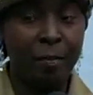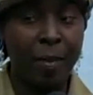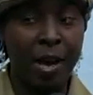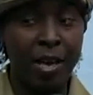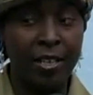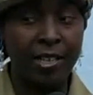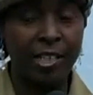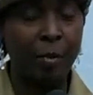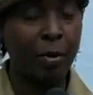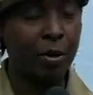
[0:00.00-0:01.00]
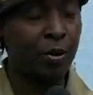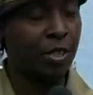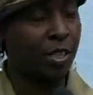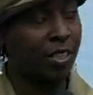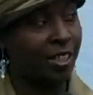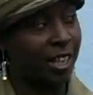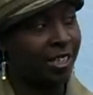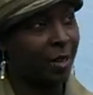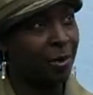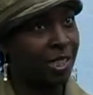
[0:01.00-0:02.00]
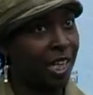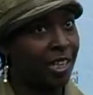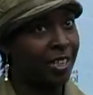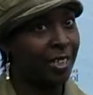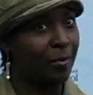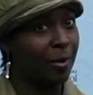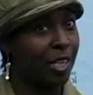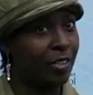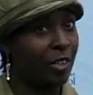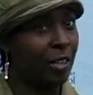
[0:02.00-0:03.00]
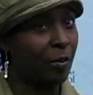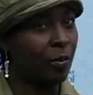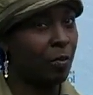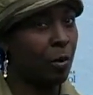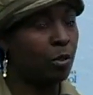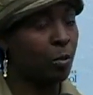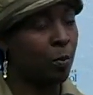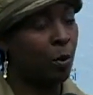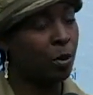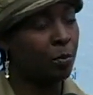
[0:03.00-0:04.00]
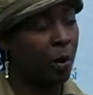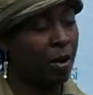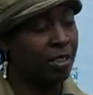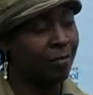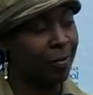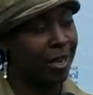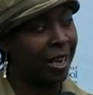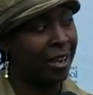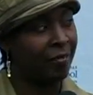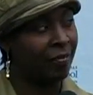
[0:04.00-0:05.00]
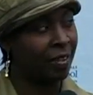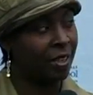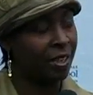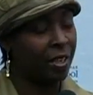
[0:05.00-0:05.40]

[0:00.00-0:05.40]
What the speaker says: my summers, and as I was saying to someone yesterday, the most important parts of my life